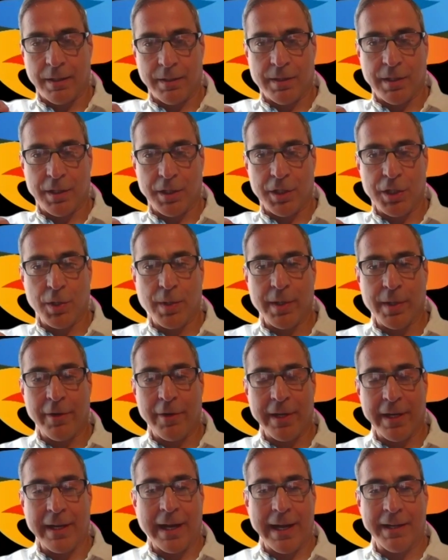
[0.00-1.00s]
the
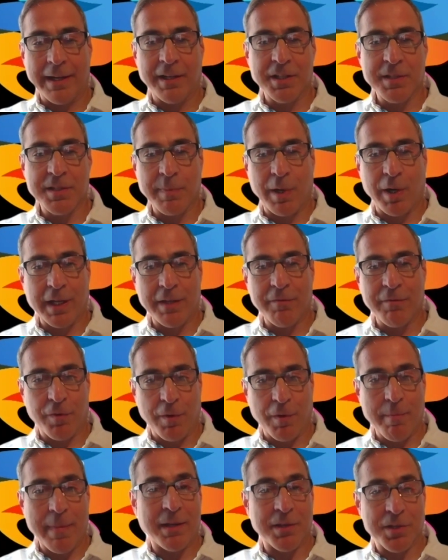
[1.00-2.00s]
urinary incontinence part, even
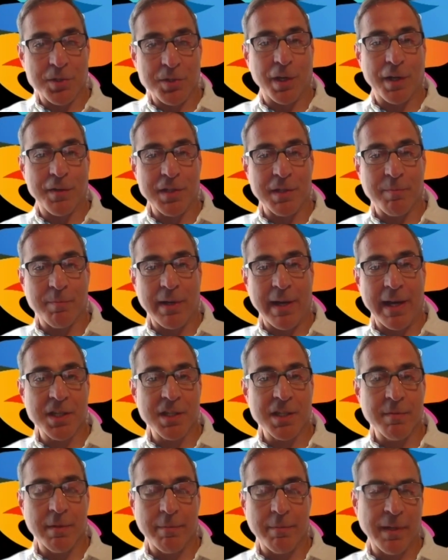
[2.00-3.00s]
for men, sort of
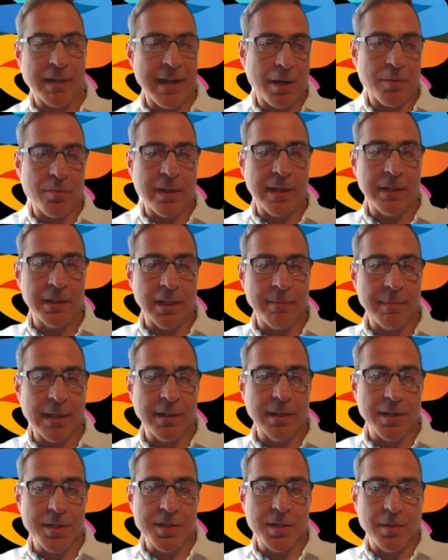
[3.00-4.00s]
surprises me, but not really,
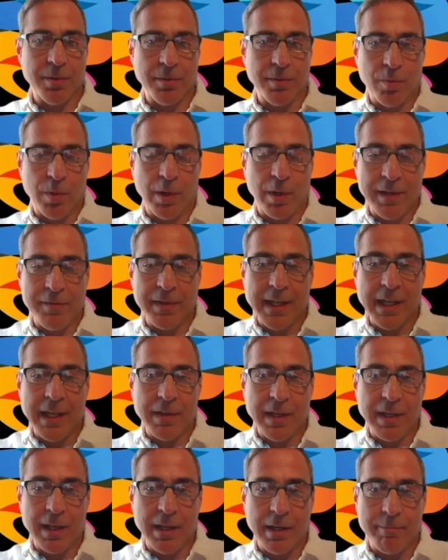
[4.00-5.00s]
because we're even
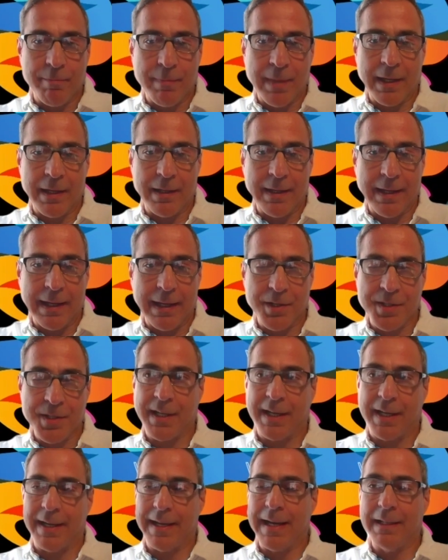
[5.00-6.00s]
giving men now
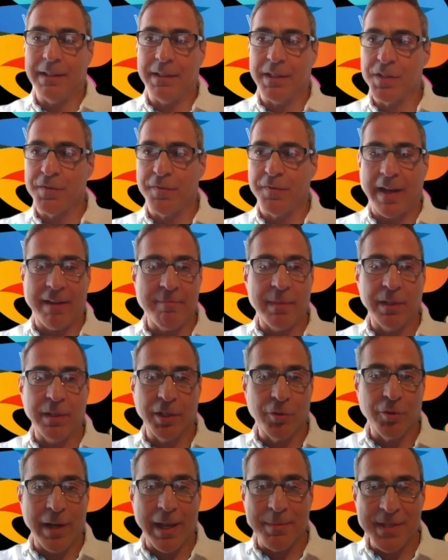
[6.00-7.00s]
Cialis 5
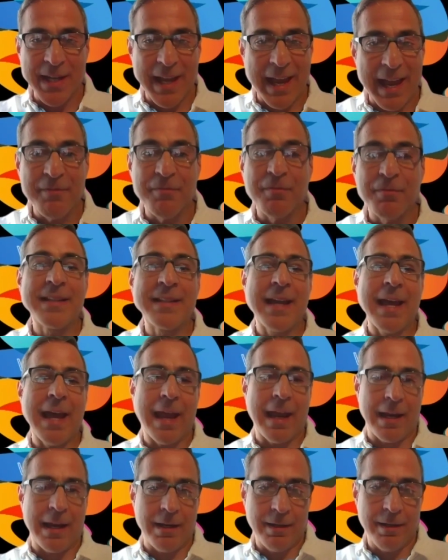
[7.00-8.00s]
milligrams every
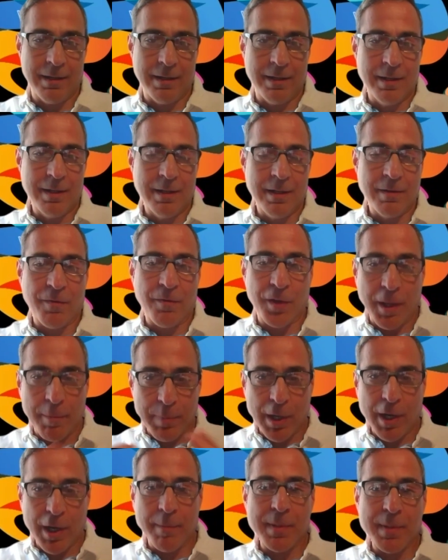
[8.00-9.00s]
day for the
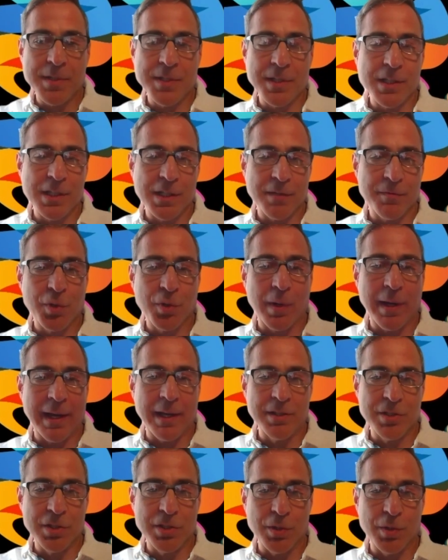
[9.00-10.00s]
purposes of
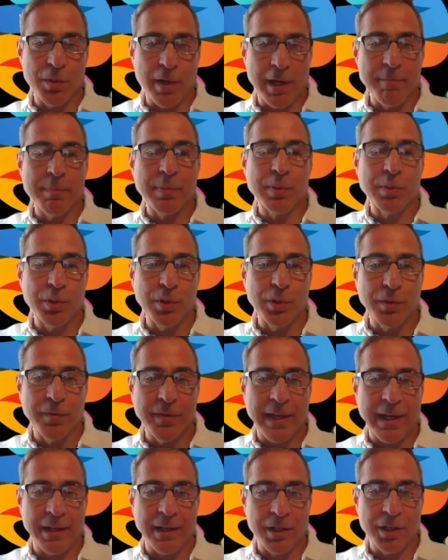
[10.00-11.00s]
trying to improve
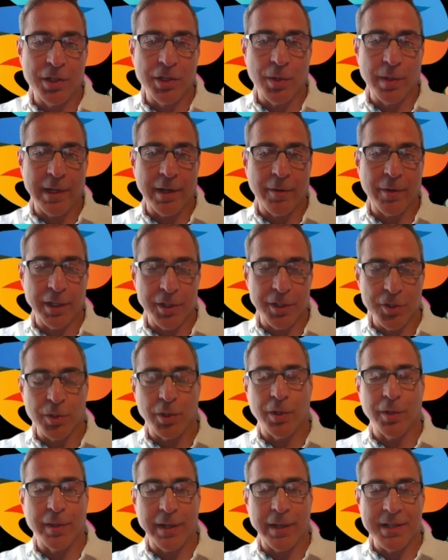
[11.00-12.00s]
that urinary
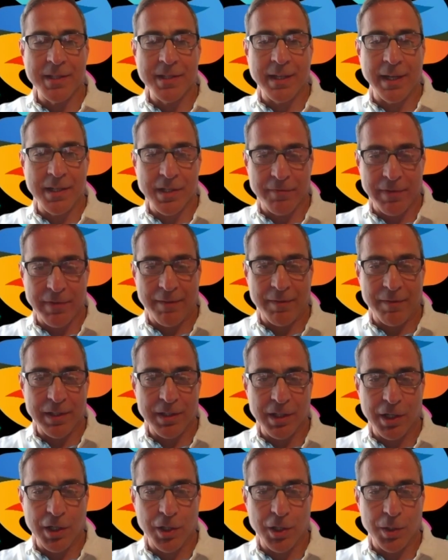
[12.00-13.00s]
control, that sense of having
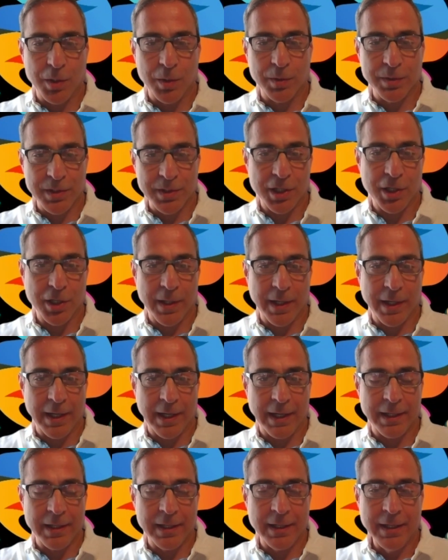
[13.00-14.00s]
to go to
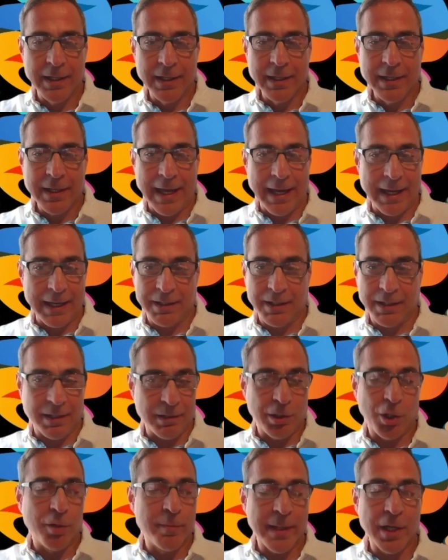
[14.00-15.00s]
urinate. And lo
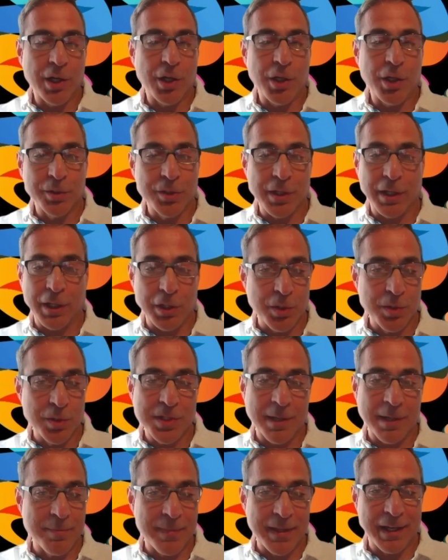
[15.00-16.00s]
and behold, you can use
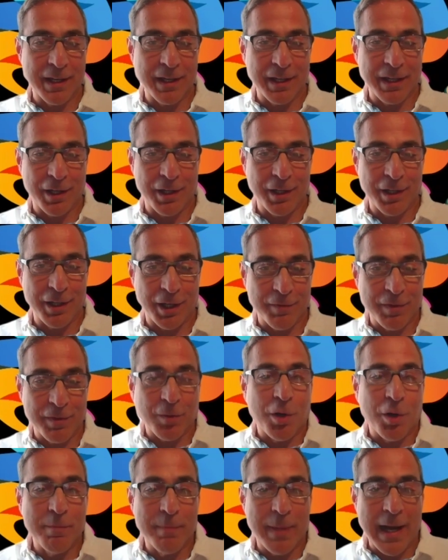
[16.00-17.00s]
something of
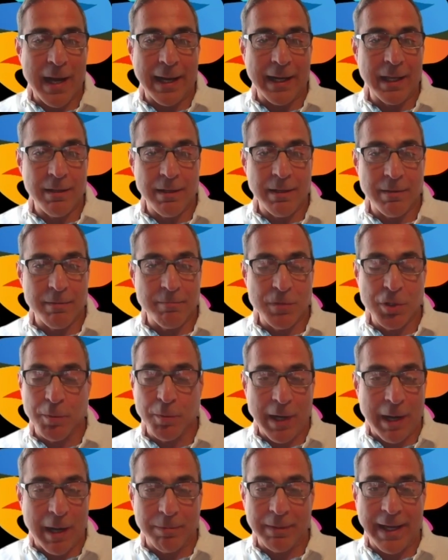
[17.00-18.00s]
your own body. You'll
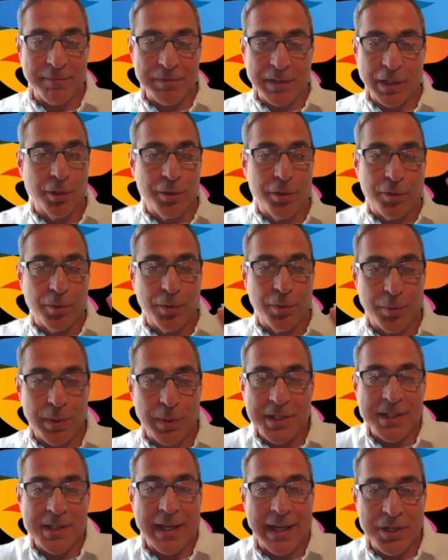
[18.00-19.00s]
probably have to go through
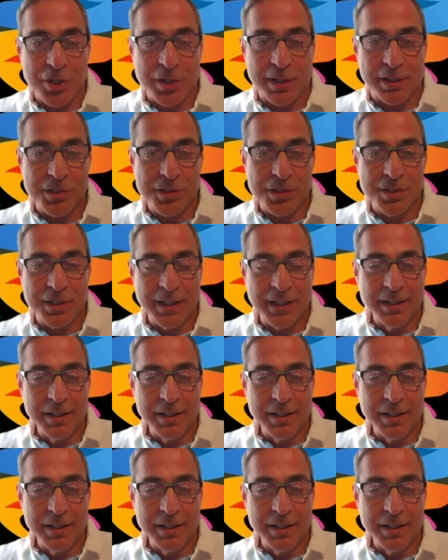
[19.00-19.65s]
3 sessions,